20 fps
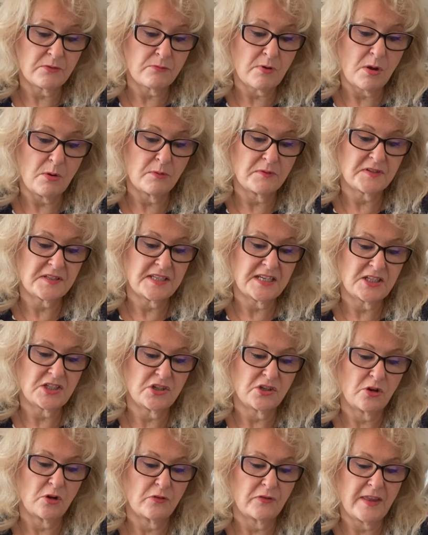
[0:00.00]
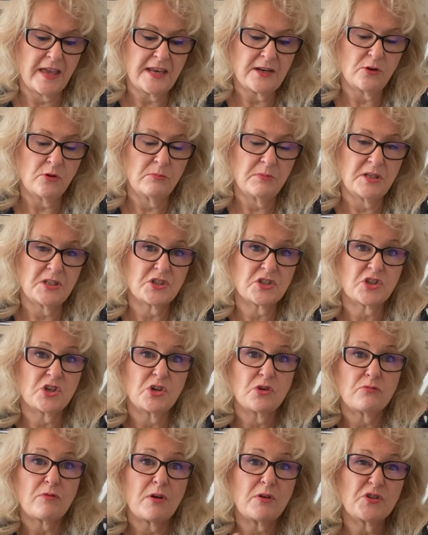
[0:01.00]
row of stitching on there. Normally it's
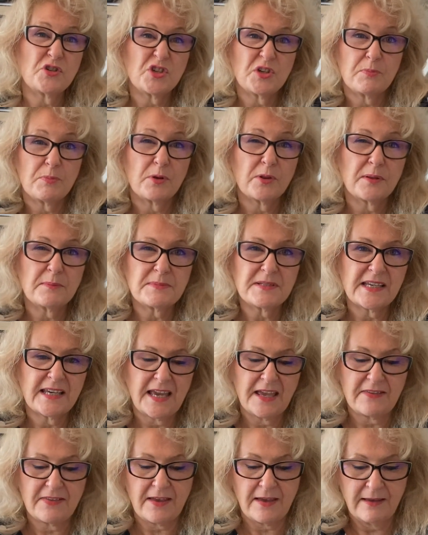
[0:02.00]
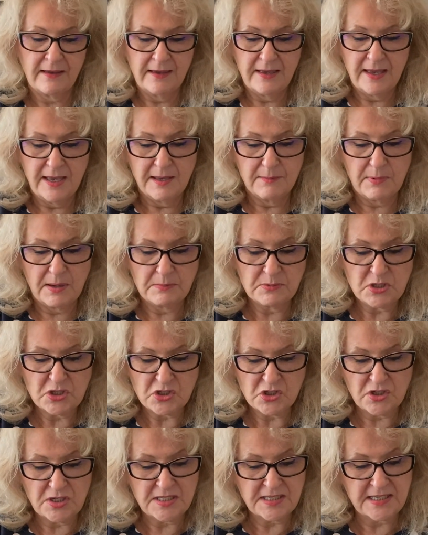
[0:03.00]
2 rows and you pull them together, but I'm just
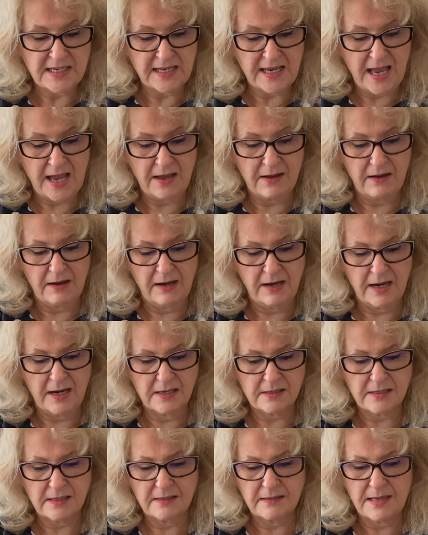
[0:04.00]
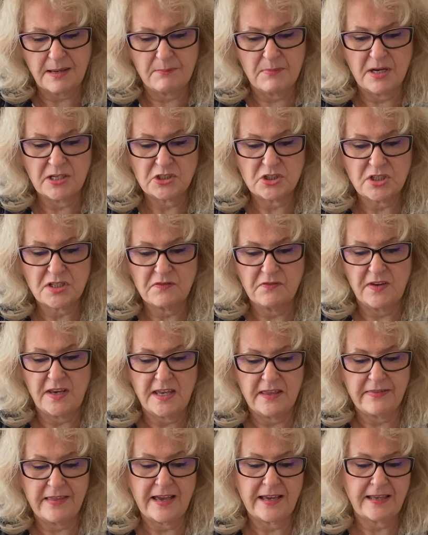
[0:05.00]
going to see. I think that might just fit
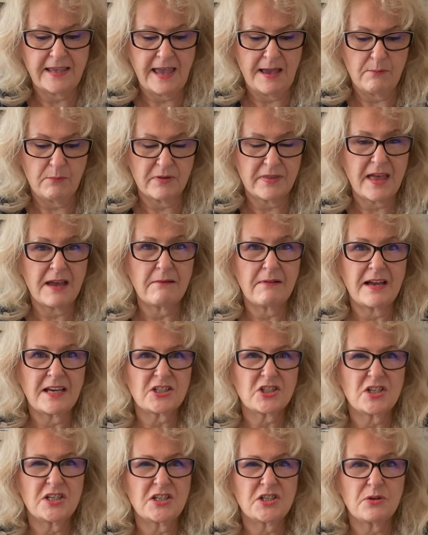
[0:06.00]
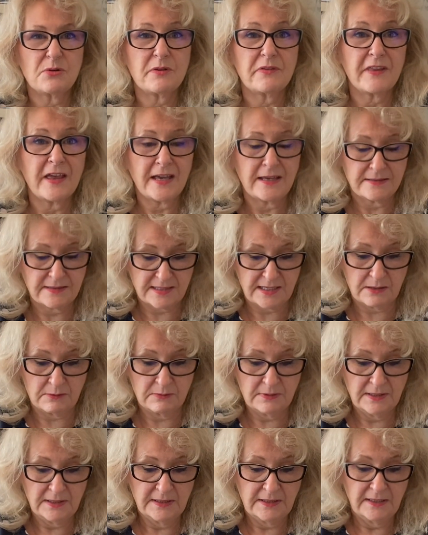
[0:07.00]
in that cap without actually doing that. So
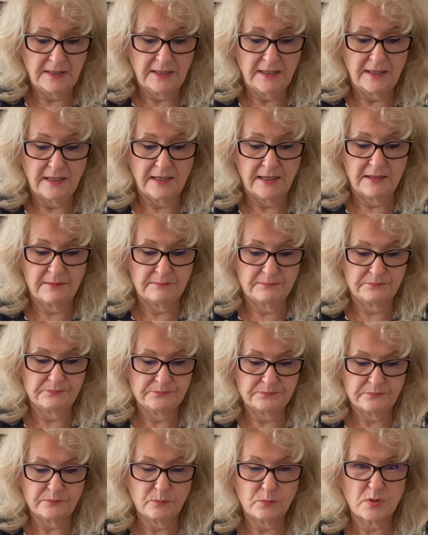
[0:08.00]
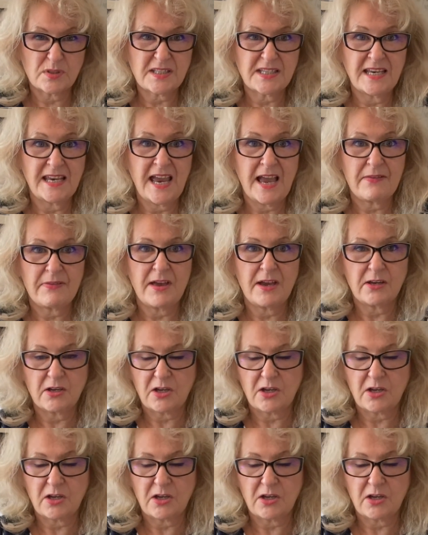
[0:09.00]
we'll see how that